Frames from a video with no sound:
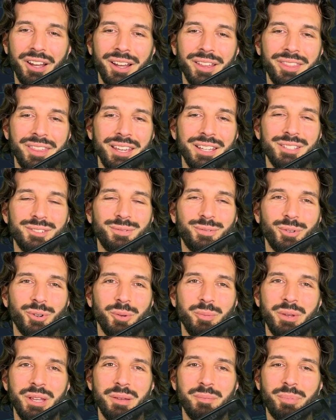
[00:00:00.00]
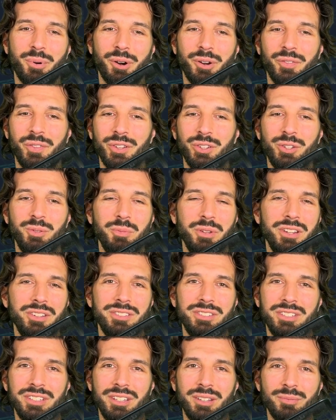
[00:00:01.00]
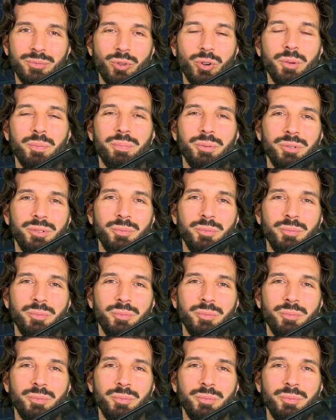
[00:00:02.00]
Thanks for being part of the community and more